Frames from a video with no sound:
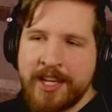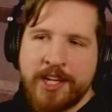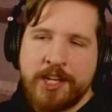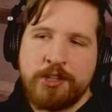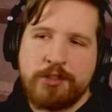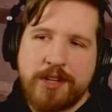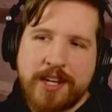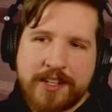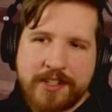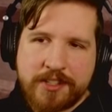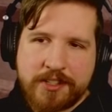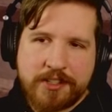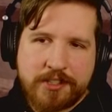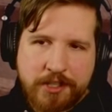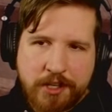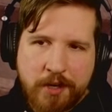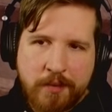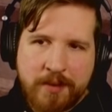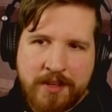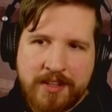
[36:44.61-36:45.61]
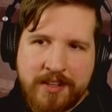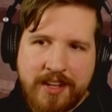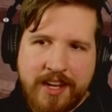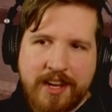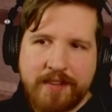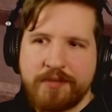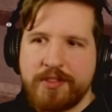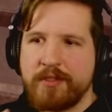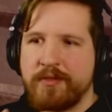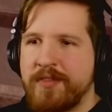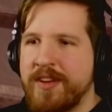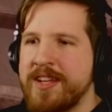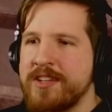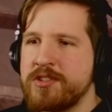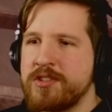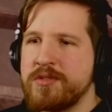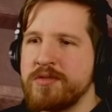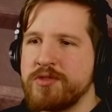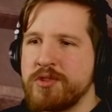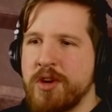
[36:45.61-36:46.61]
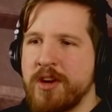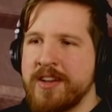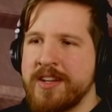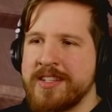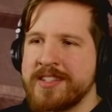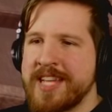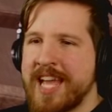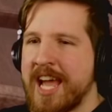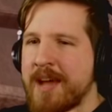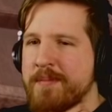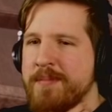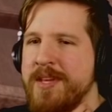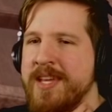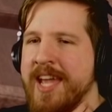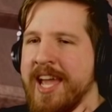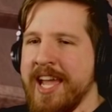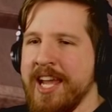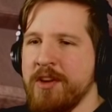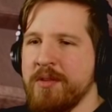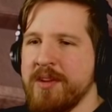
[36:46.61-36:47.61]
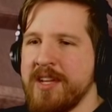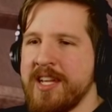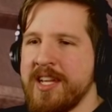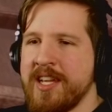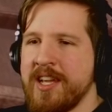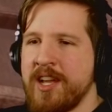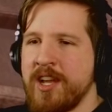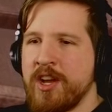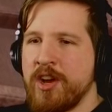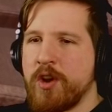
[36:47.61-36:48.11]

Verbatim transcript: You try to determine if the face you've drawn is happy, angry,